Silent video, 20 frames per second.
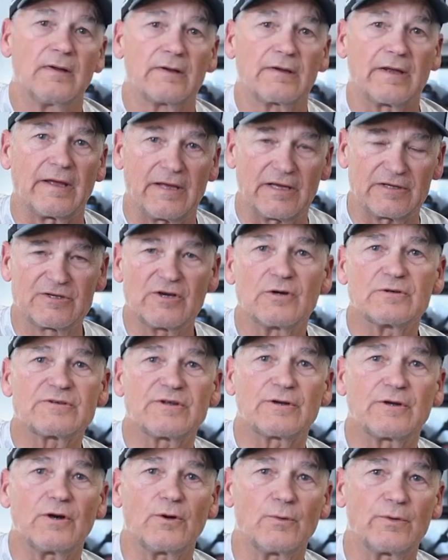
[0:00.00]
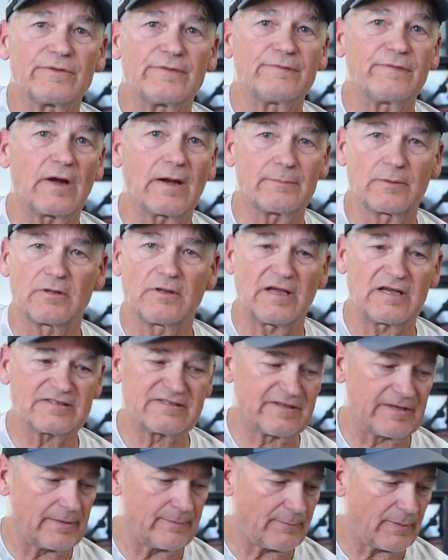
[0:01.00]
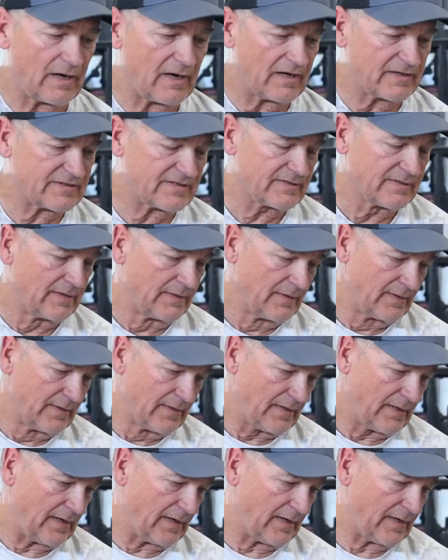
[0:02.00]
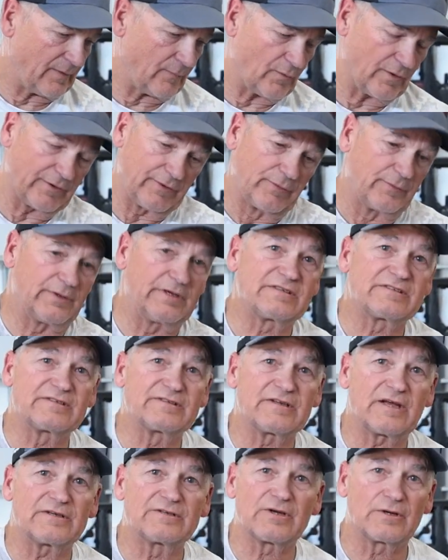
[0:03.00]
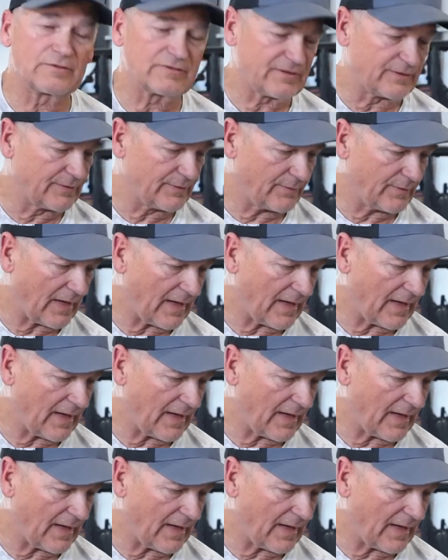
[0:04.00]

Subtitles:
Okay, I chose to go with the fiberglass step box. One of the reasons I chose to do